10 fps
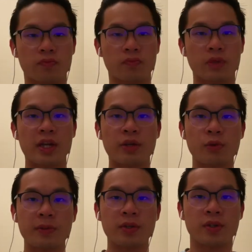And it will
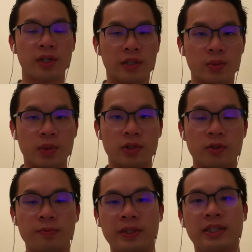be good as
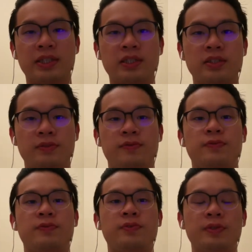well because
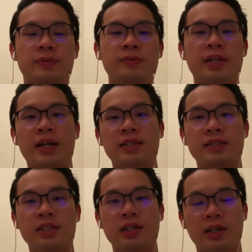from the
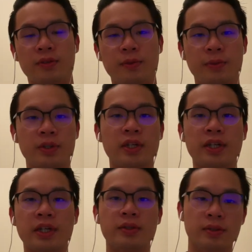STR report I
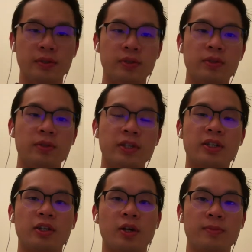can also look at
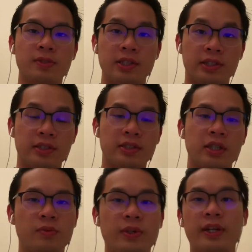the comp sets
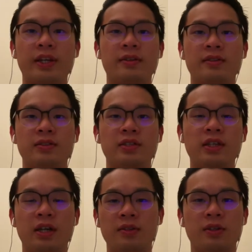where I can see
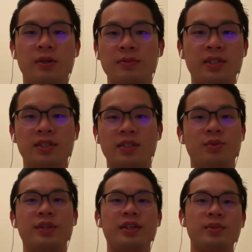how the comp sets are
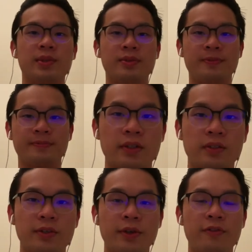doing as well.
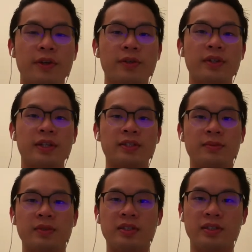So if I could get
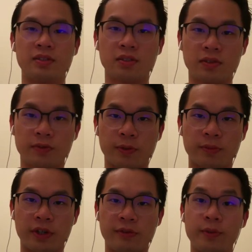some assistance from
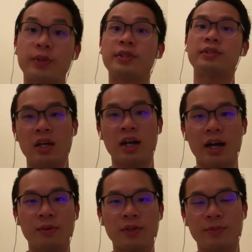everyone,
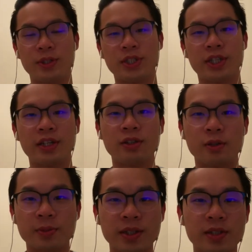I would appreciate your
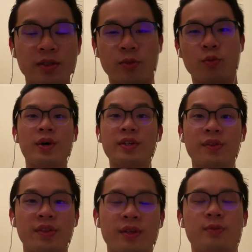opinion on what you
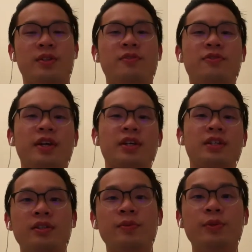think would
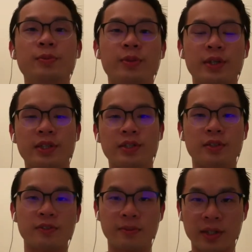affect the room price
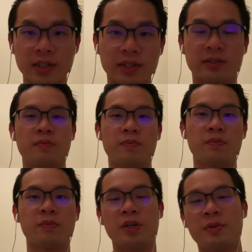of the market.
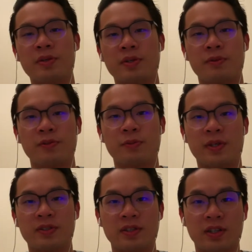Maybe some of you
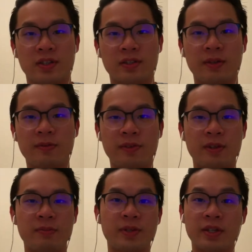might say the same
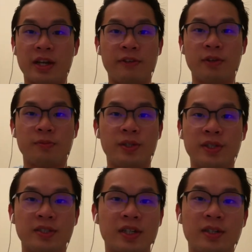thing, but every
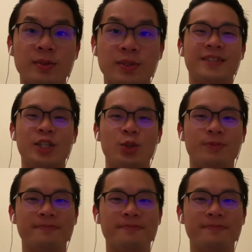opinions count. Thank you.